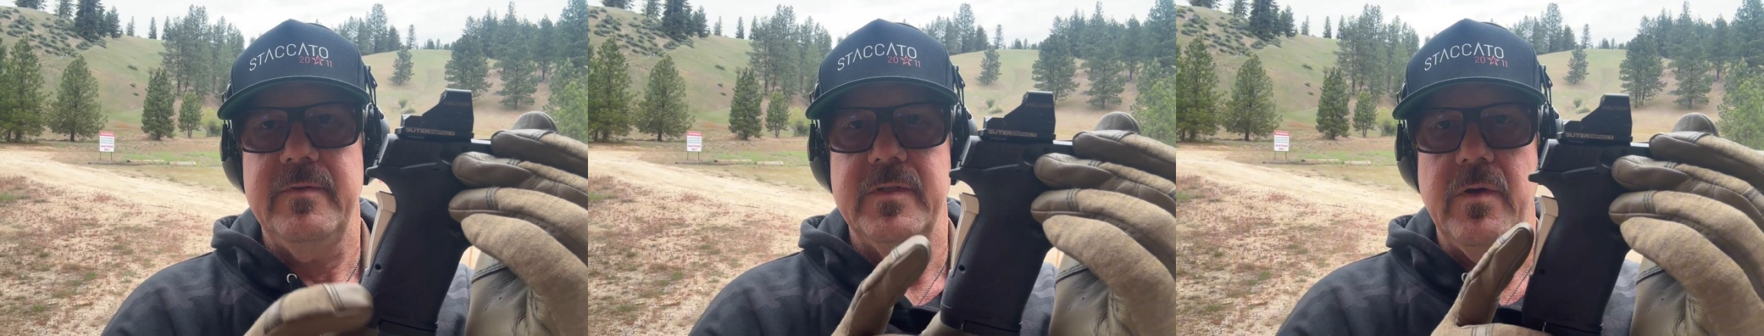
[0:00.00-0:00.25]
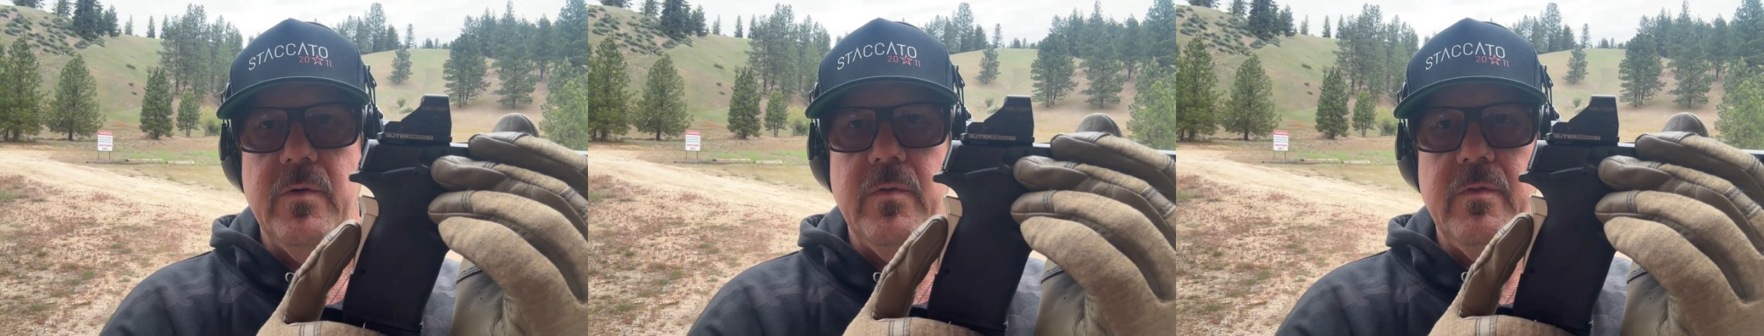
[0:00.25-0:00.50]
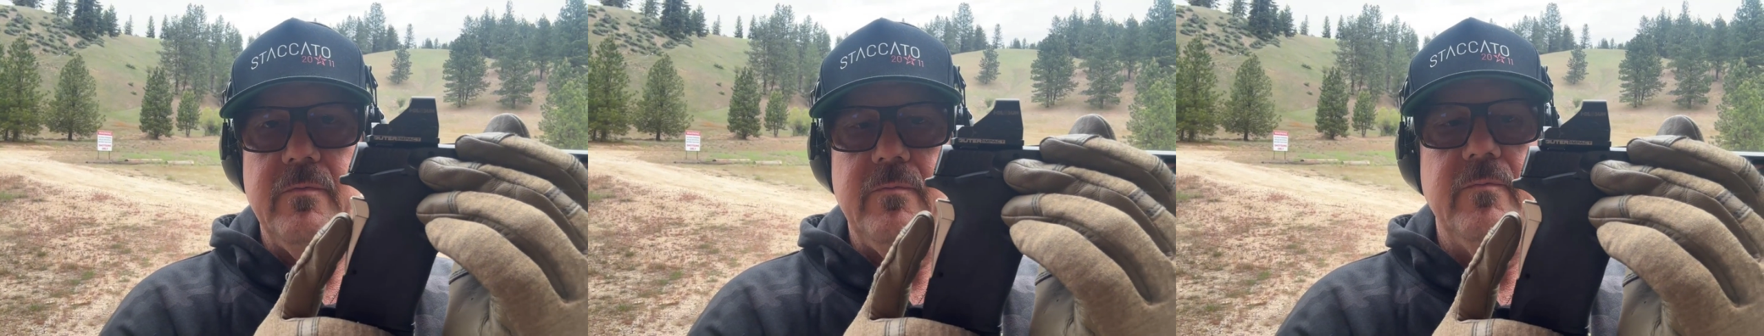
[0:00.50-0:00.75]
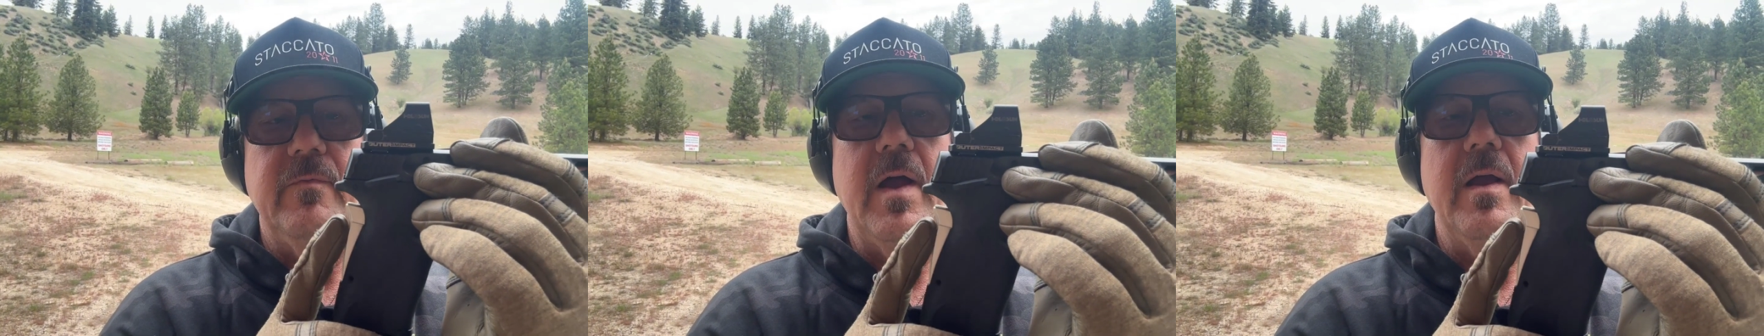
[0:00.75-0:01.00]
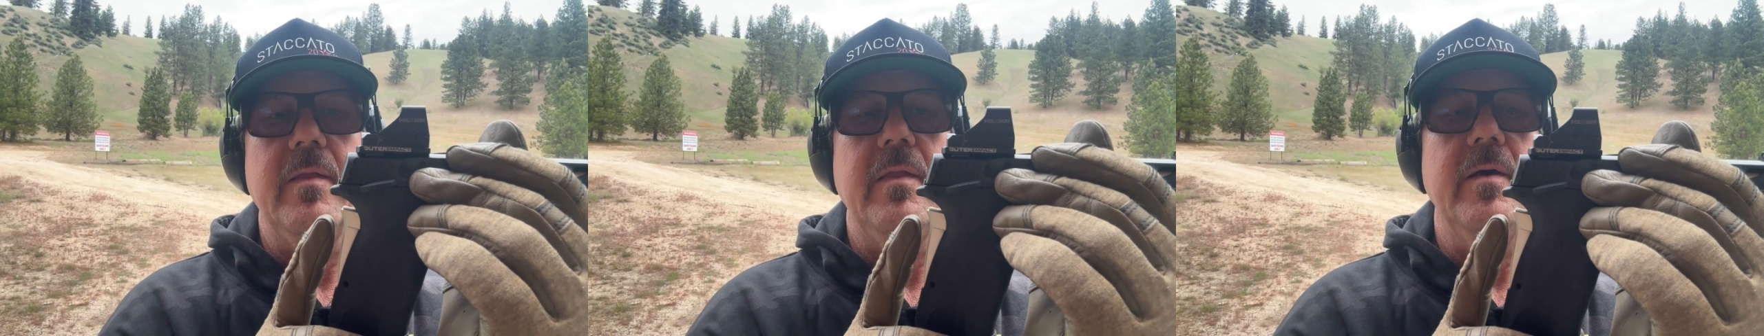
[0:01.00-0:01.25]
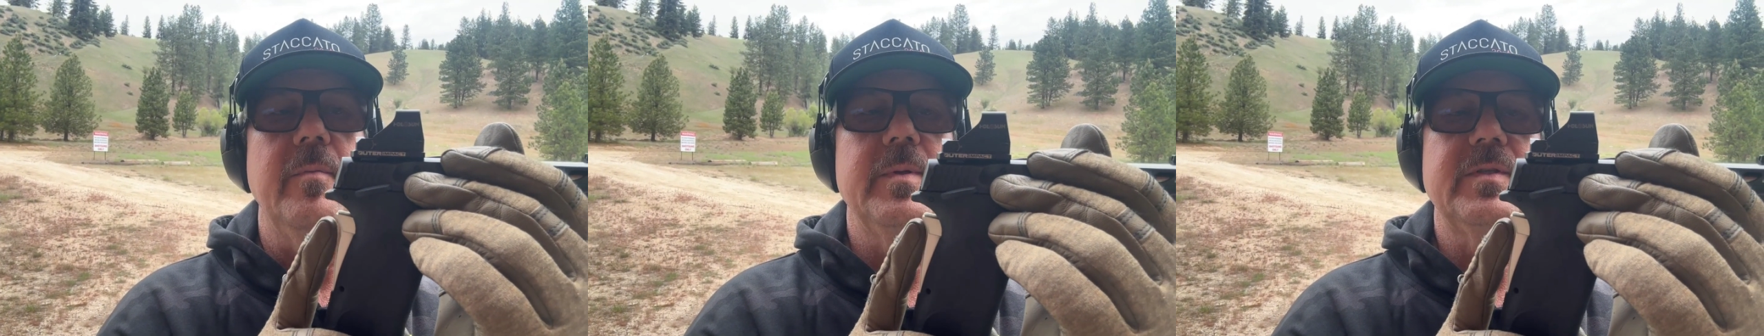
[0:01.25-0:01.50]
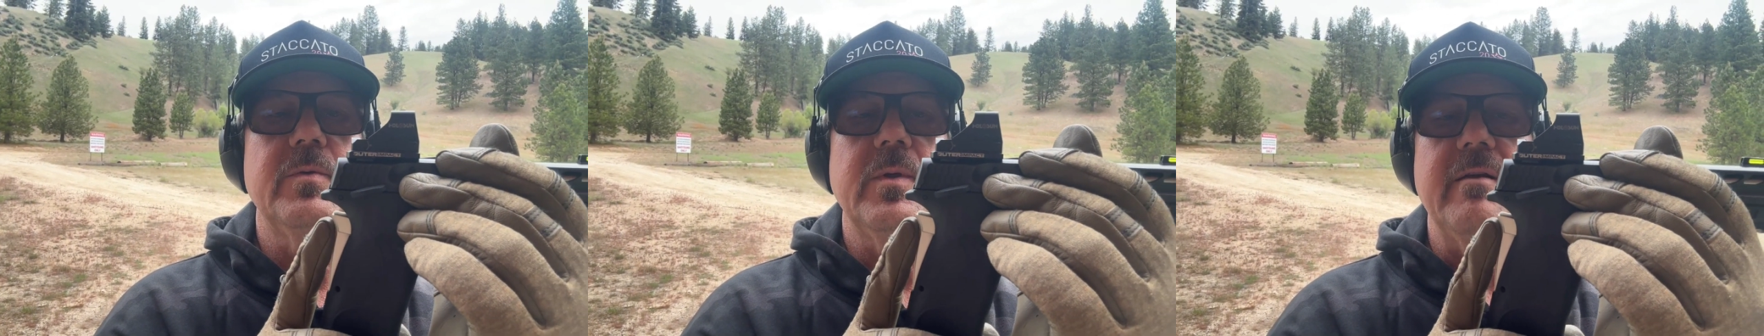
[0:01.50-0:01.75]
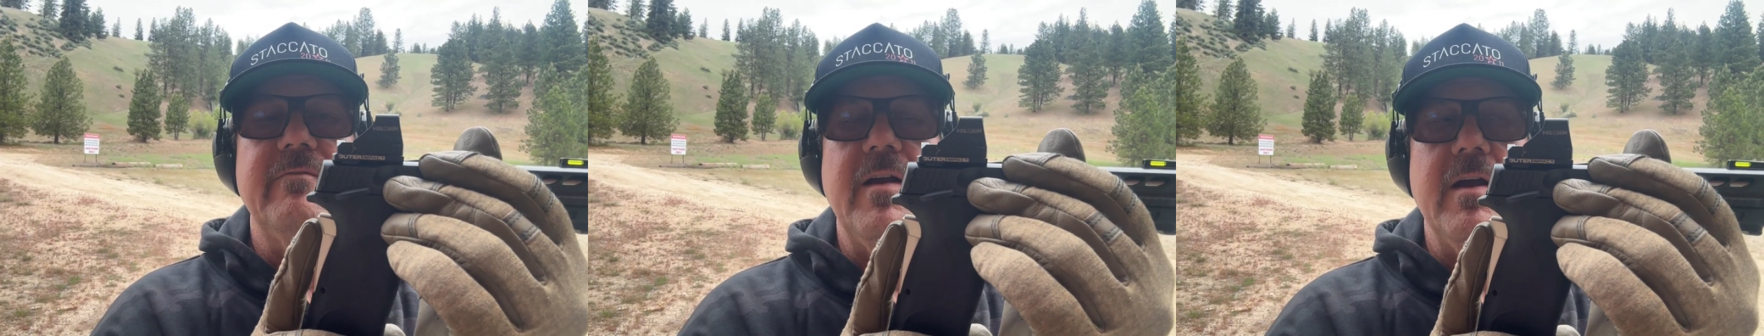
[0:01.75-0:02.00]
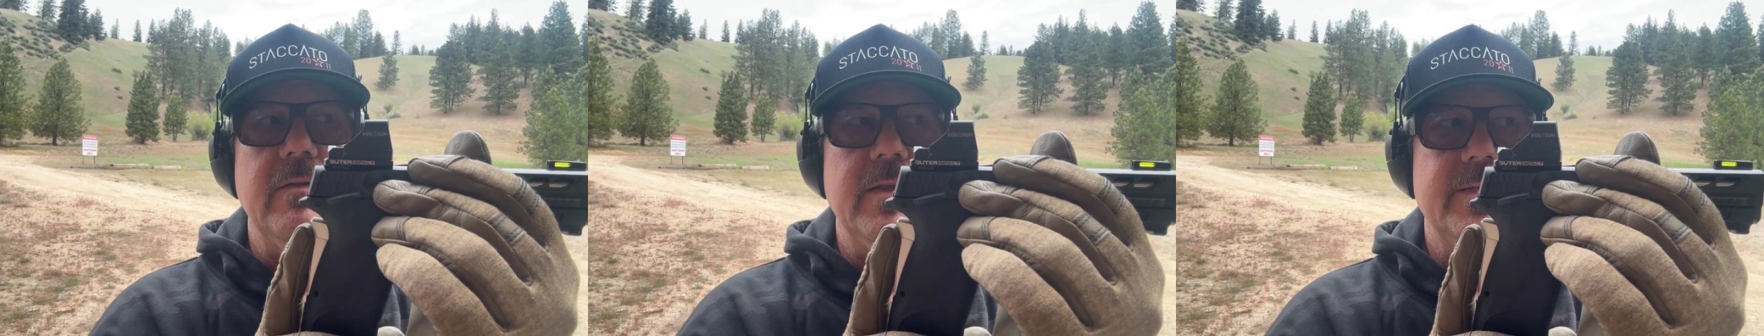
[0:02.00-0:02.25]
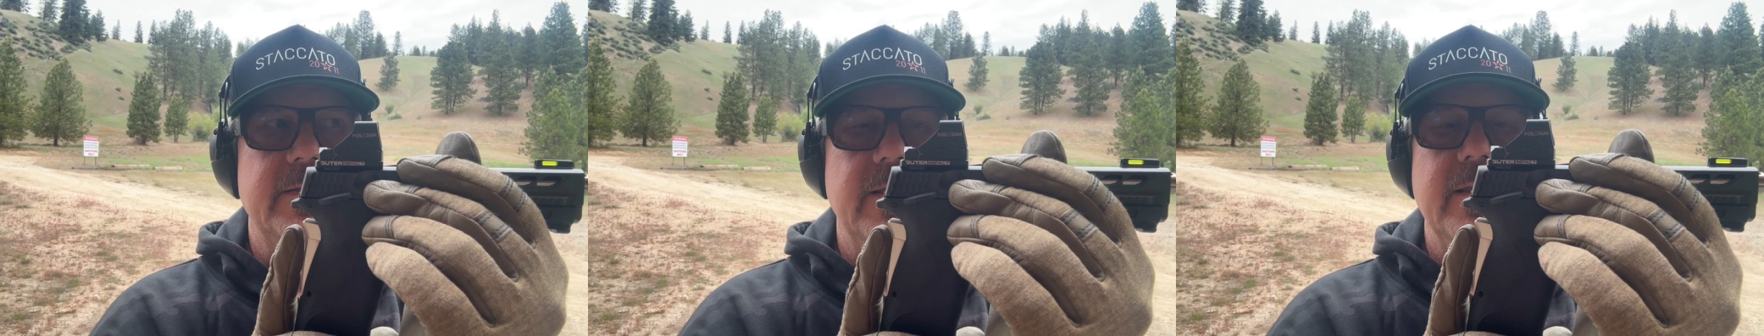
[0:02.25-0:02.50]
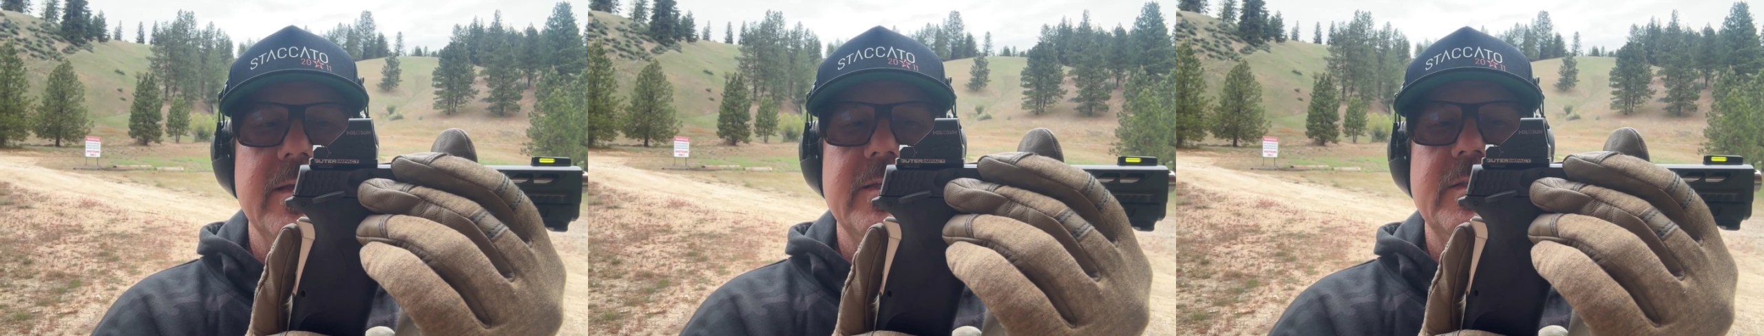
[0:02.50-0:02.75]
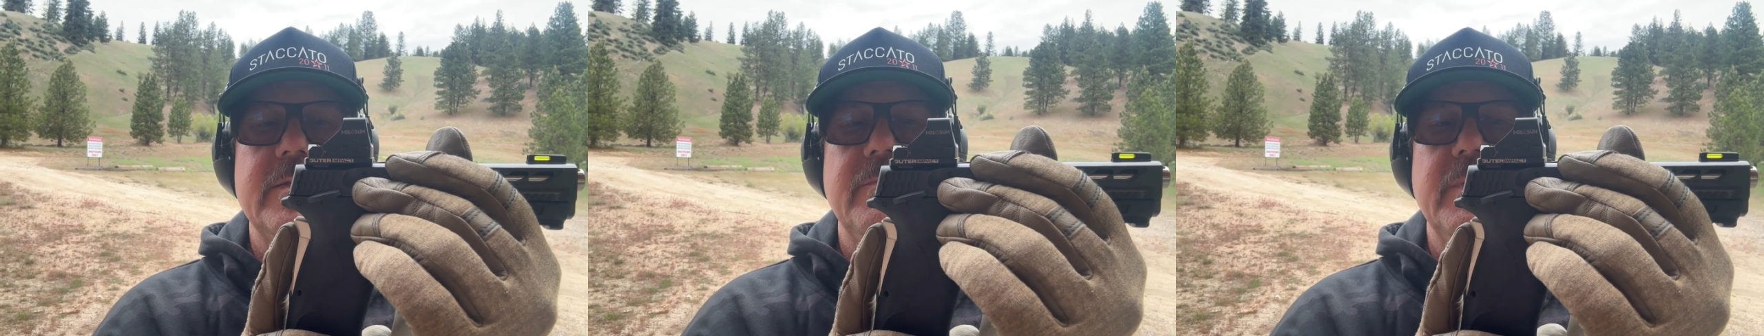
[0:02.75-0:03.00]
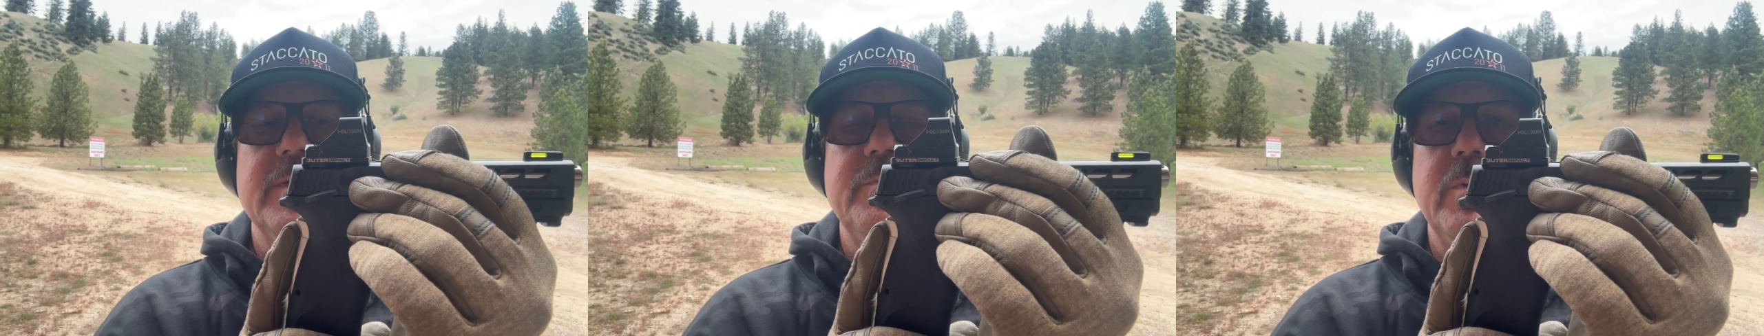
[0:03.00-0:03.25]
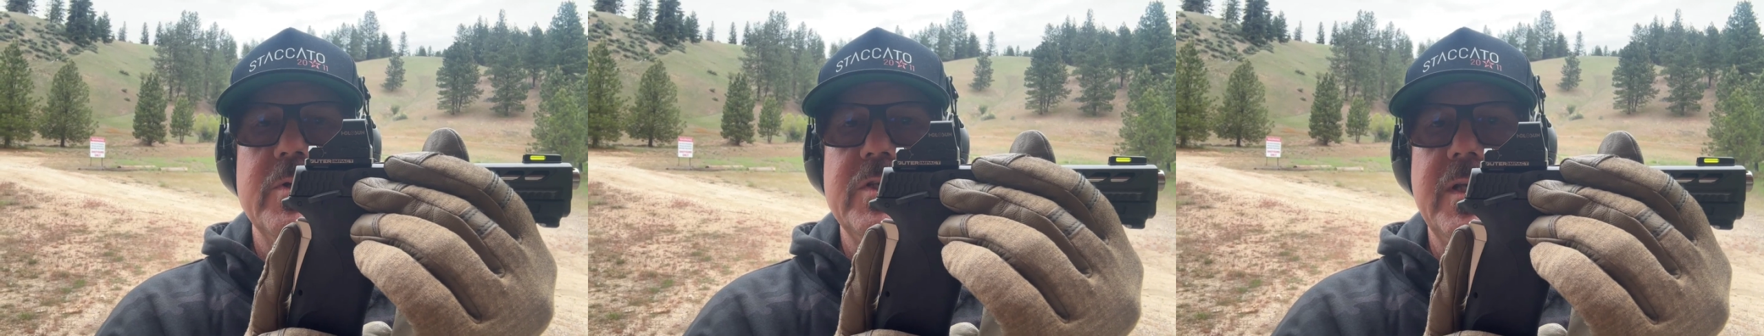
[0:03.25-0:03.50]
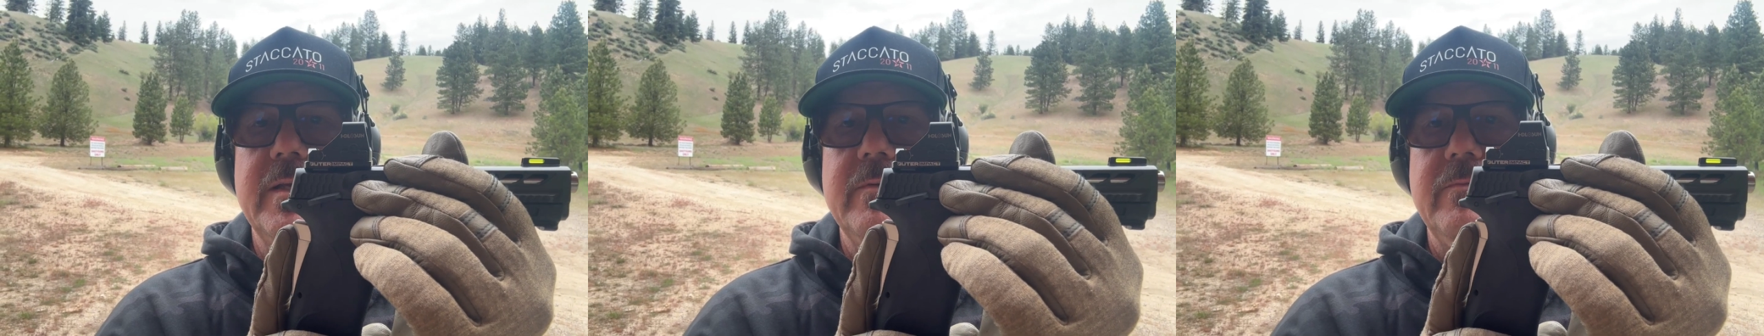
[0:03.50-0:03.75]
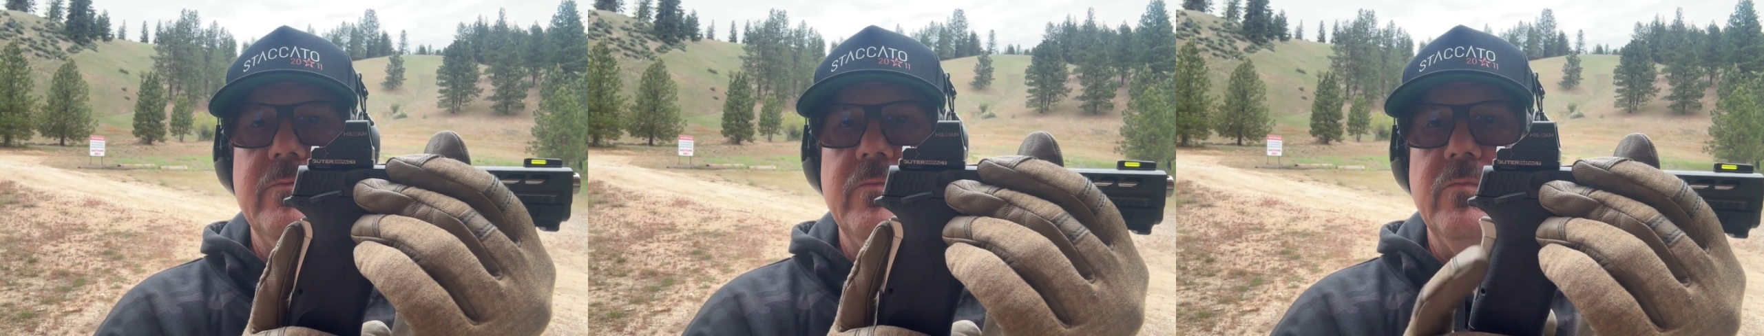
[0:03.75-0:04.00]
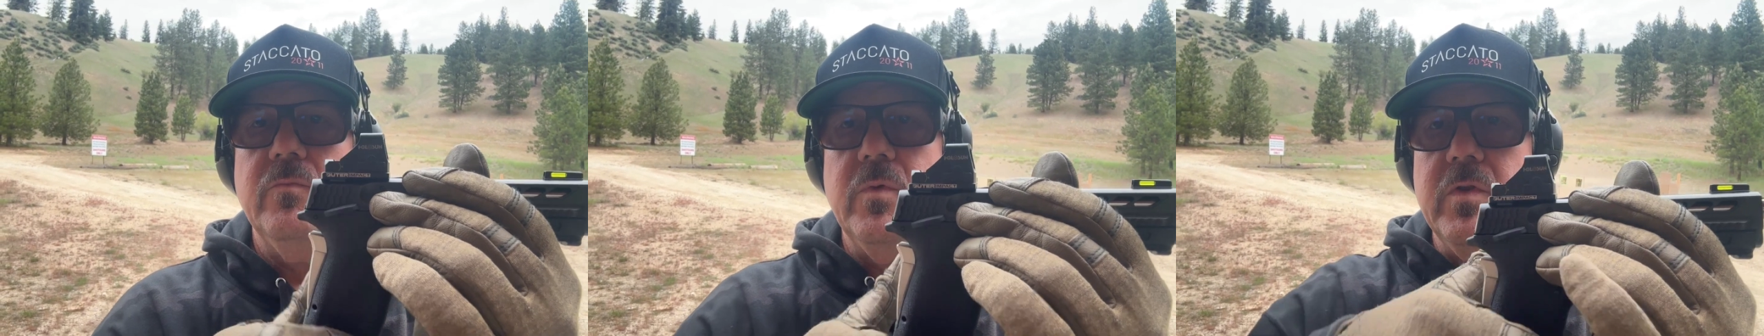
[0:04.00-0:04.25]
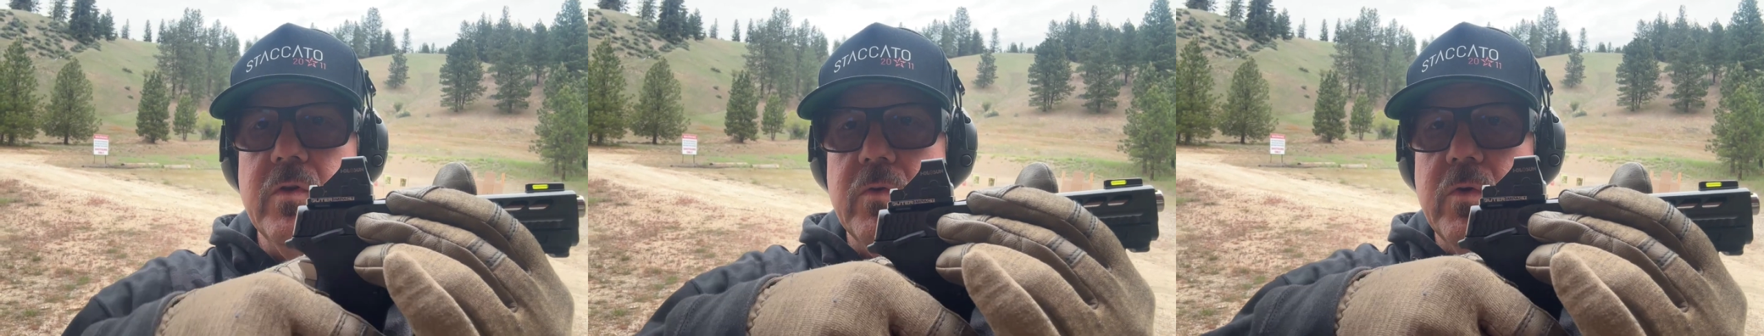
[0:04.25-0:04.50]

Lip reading: so the pistol fire unless this is pushed in with your